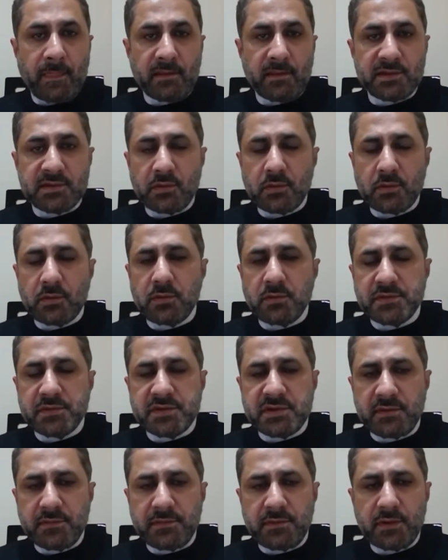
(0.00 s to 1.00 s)
The sort of
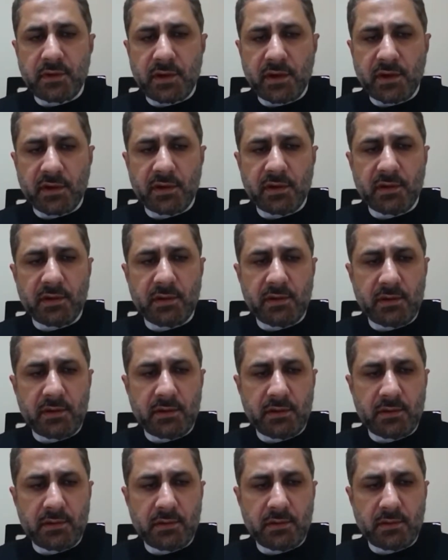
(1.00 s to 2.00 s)
suffering
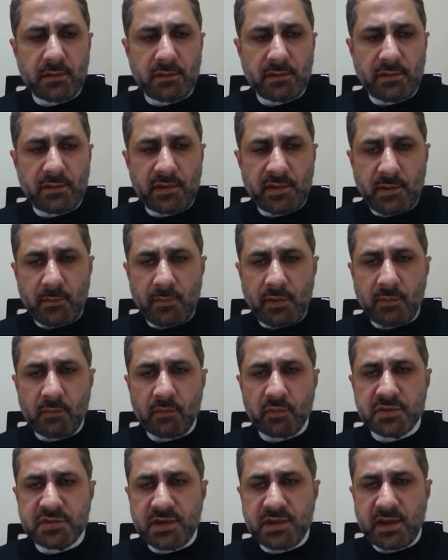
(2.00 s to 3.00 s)
that
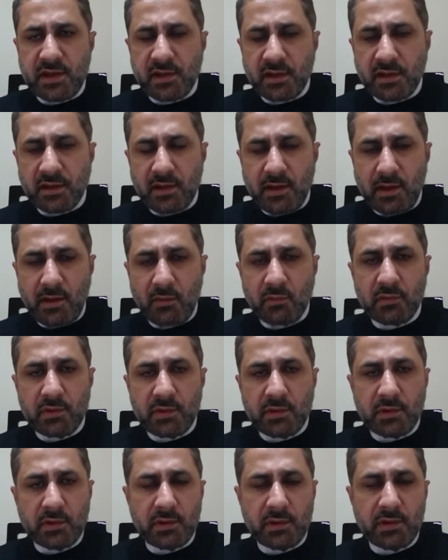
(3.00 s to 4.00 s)
Imam Hussein
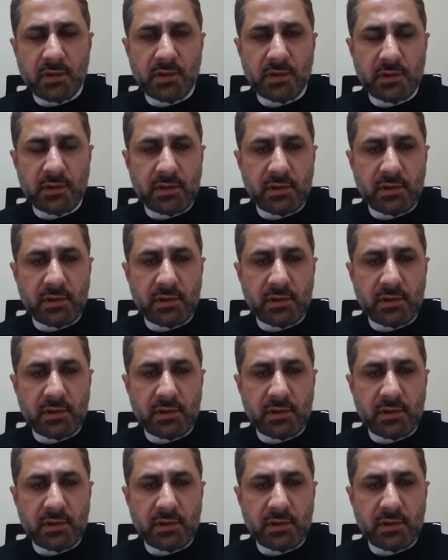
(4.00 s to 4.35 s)
encountered